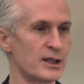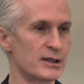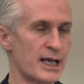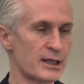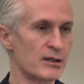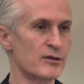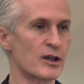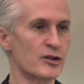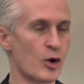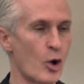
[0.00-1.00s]
that gives
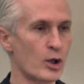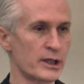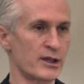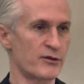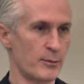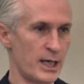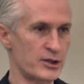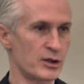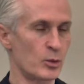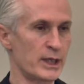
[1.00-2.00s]
us all the
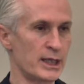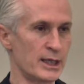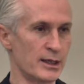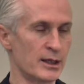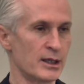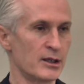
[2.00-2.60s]
information we need.